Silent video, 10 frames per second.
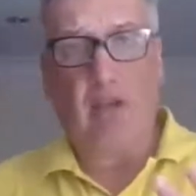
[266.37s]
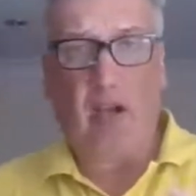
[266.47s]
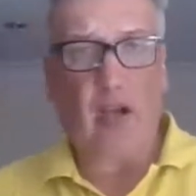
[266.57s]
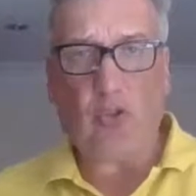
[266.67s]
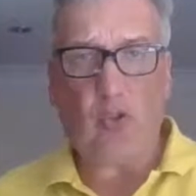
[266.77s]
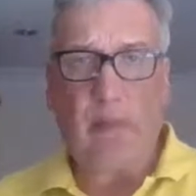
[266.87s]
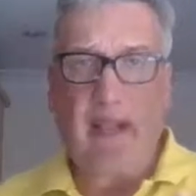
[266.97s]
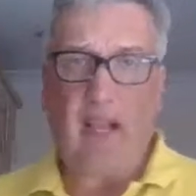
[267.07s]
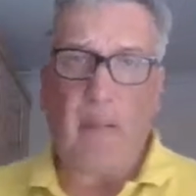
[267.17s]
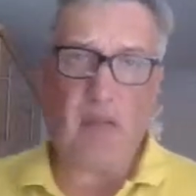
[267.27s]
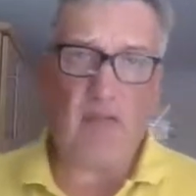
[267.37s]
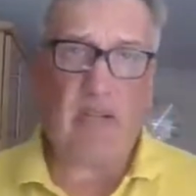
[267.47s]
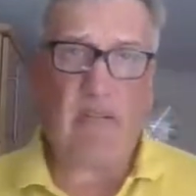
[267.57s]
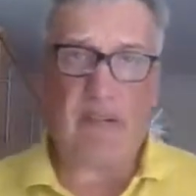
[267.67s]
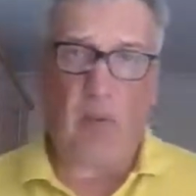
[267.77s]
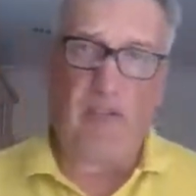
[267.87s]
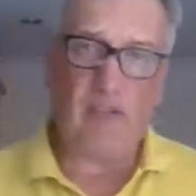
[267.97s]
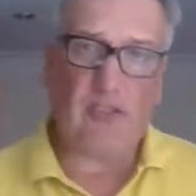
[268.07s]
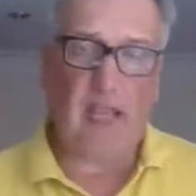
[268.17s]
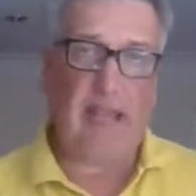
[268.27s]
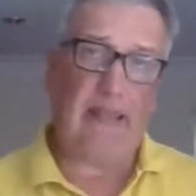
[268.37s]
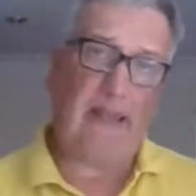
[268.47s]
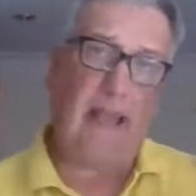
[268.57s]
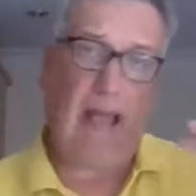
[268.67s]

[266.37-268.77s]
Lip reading: I'll talk about a couple of really big ones and